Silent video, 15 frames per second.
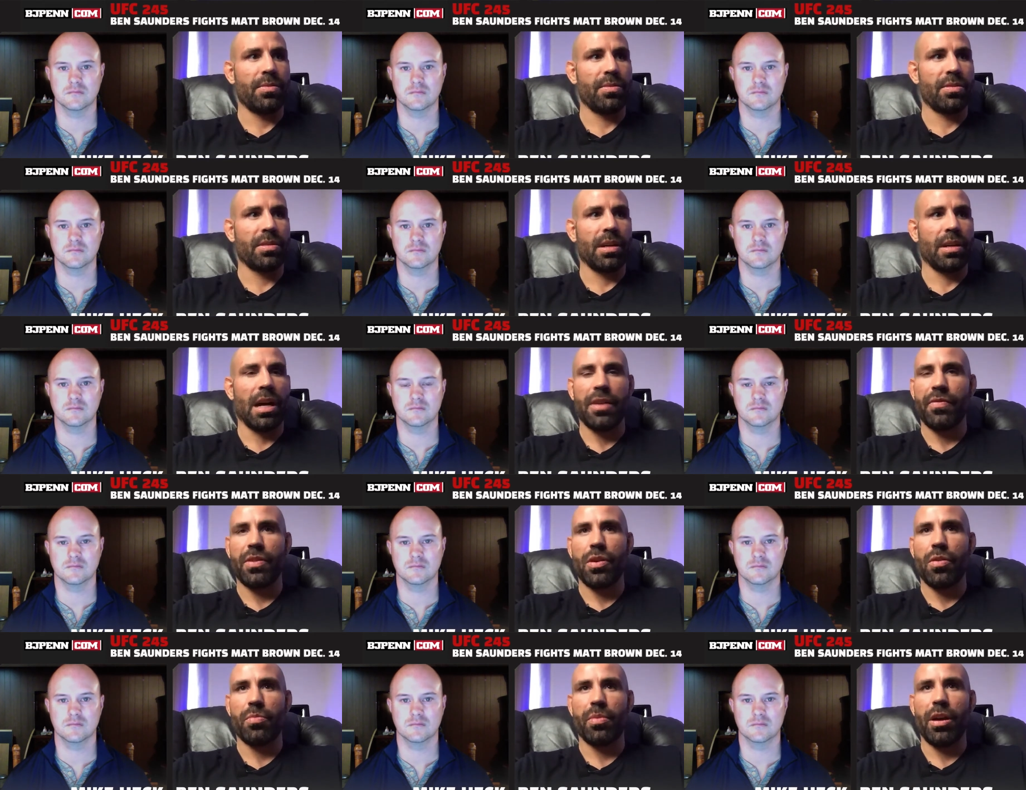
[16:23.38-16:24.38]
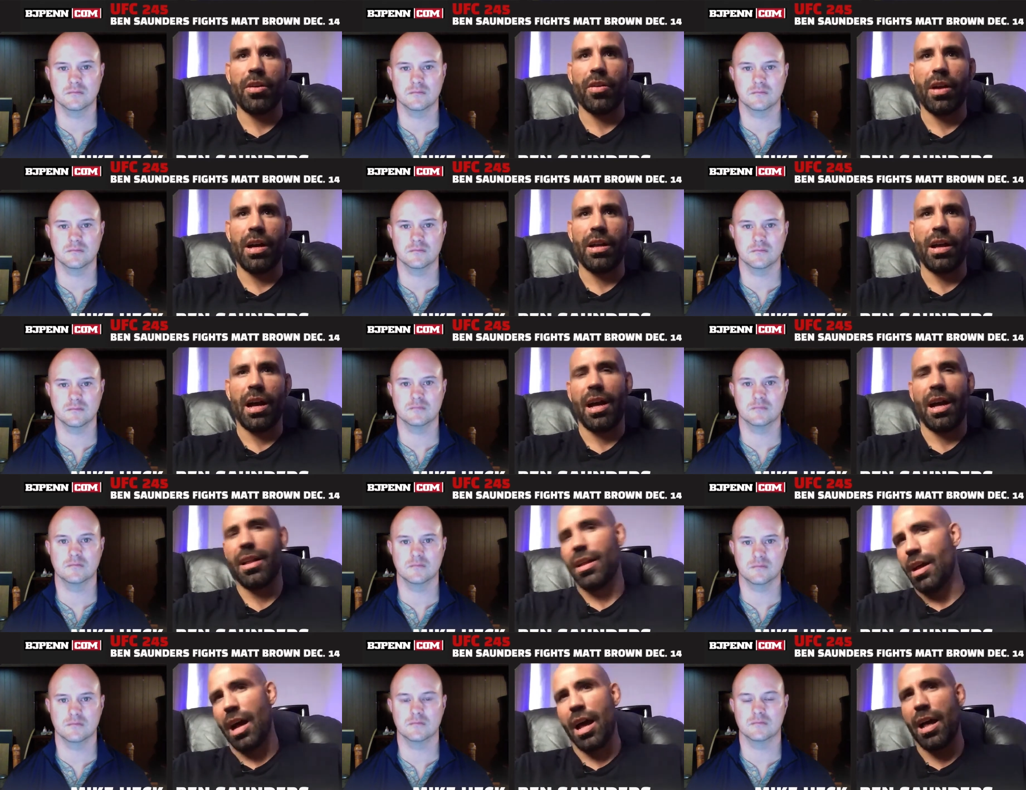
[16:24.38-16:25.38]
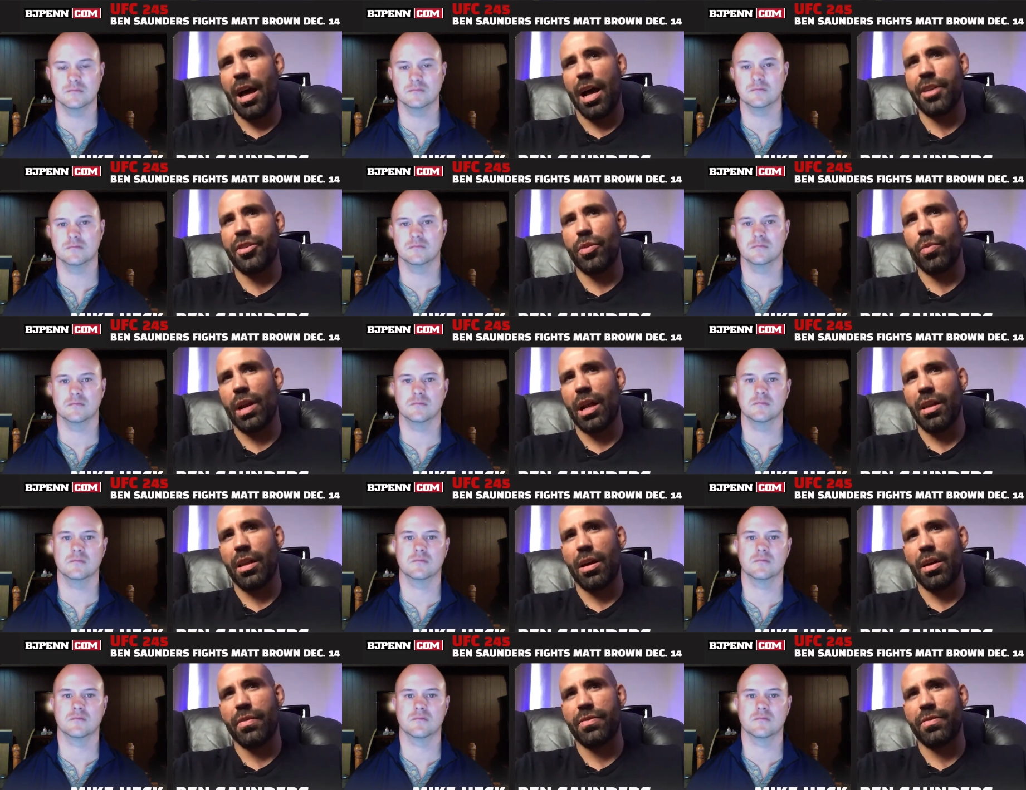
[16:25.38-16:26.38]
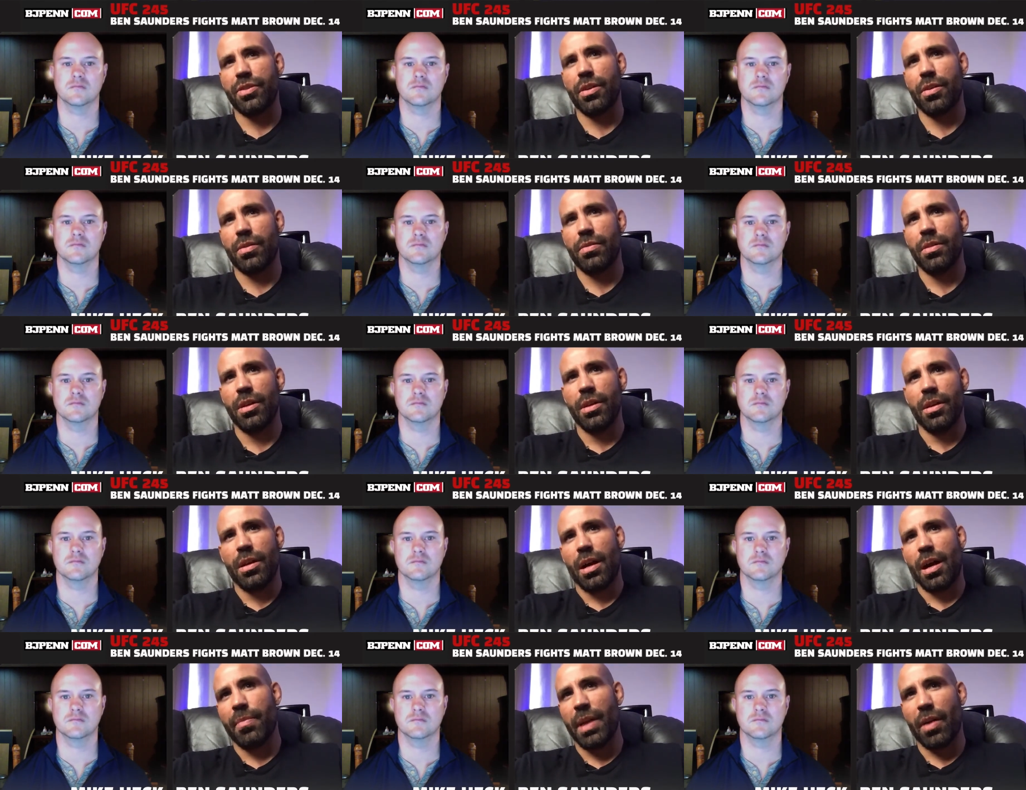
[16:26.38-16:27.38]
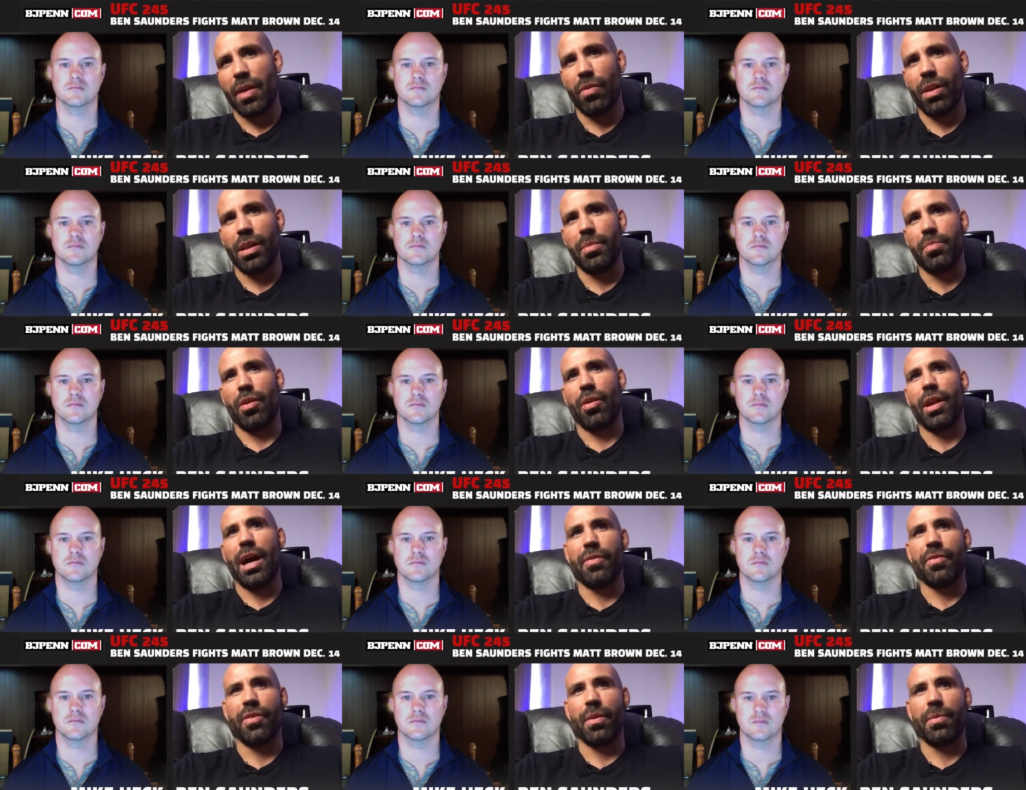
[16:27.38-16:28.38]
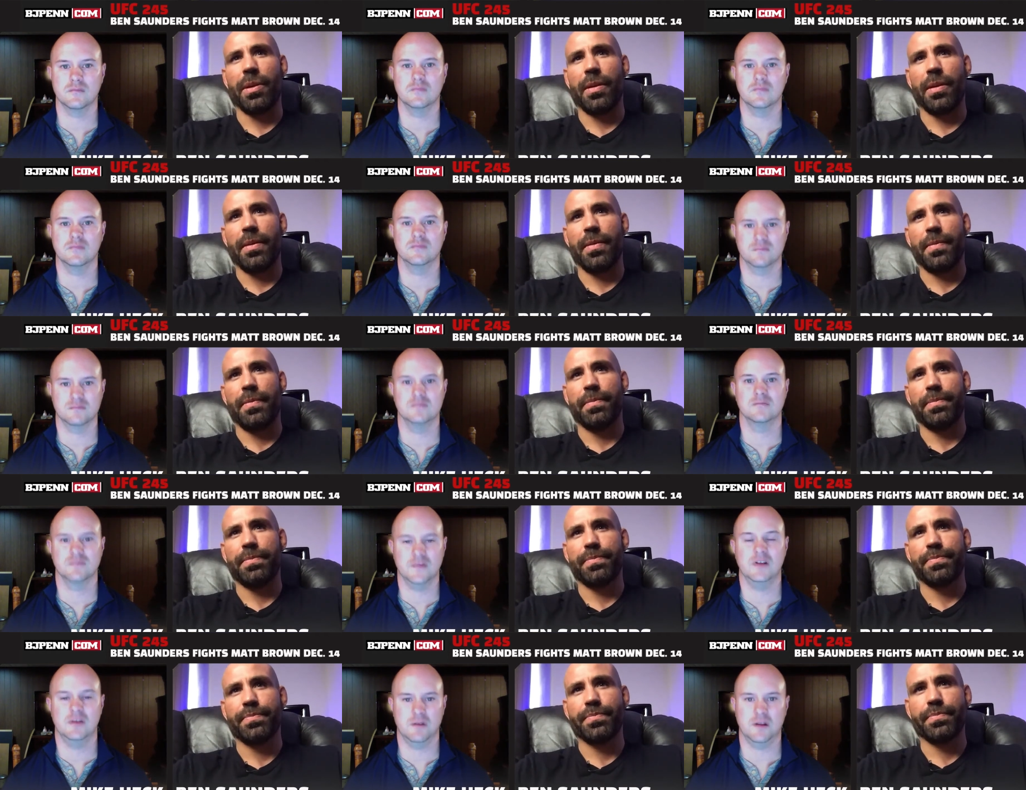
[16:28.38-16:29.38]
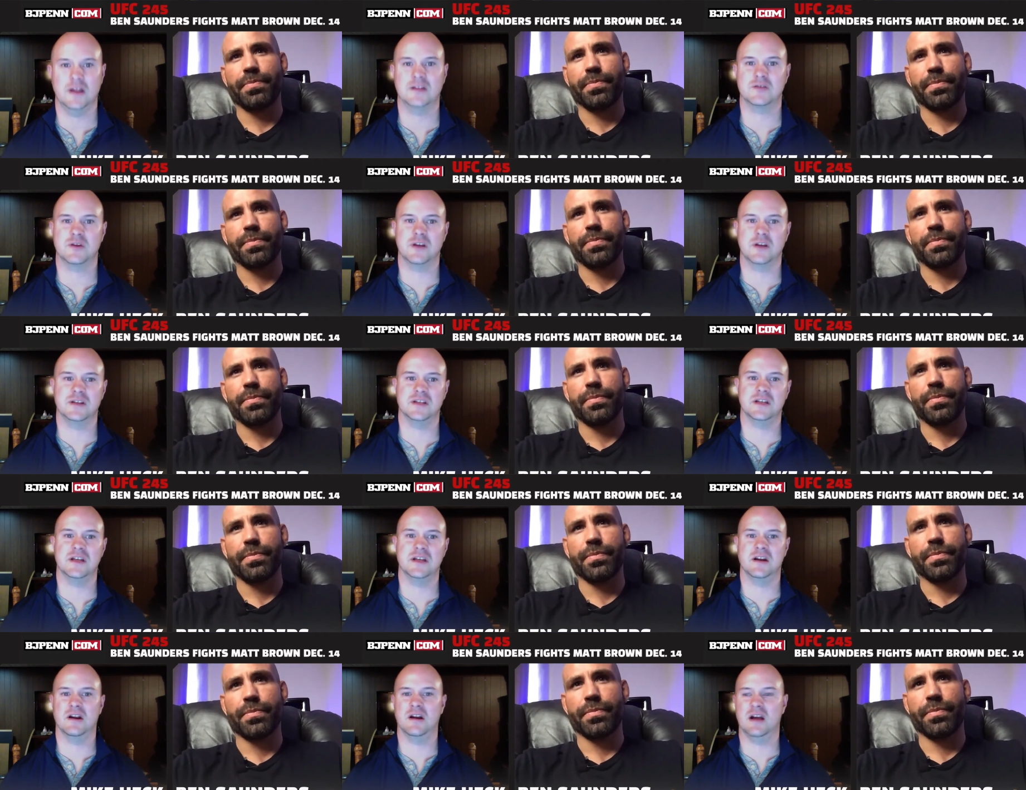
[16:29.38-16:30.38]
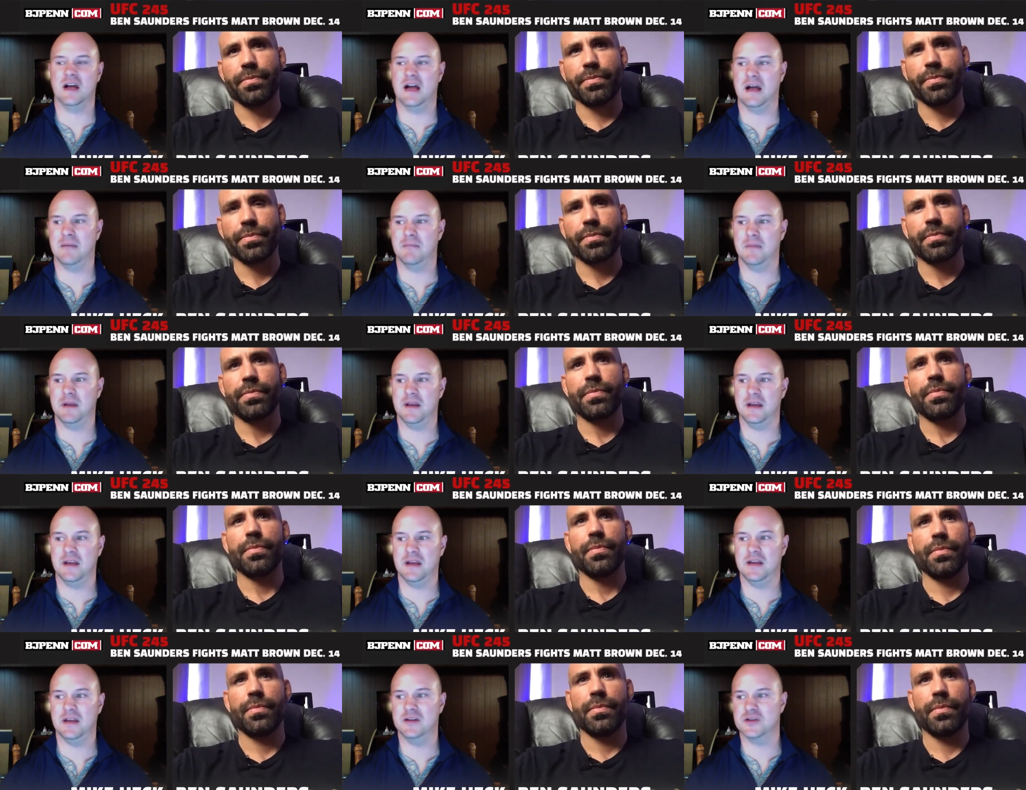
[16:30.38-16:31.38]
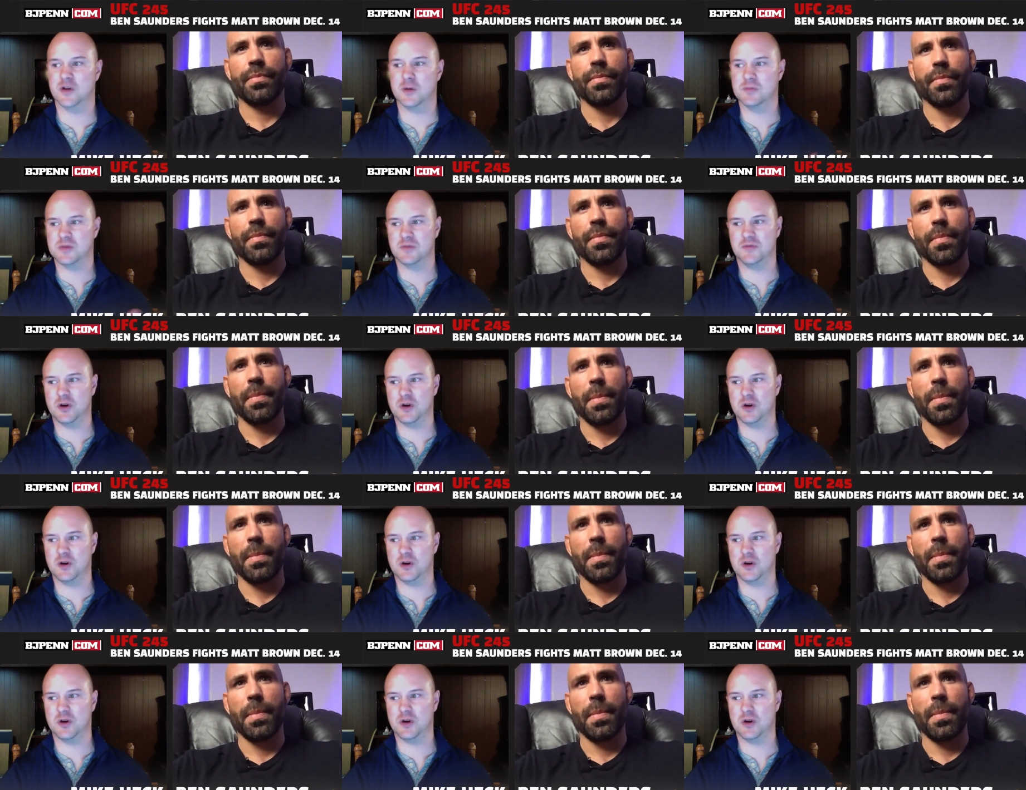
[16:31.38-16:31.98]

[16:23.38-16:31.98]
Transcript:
Speaker 1: was kind of a no-brainer. I, I, I do what I love, so I'm not really burnt out from it.
Speaker 2: Well, that's great to hear. Um, in terms of your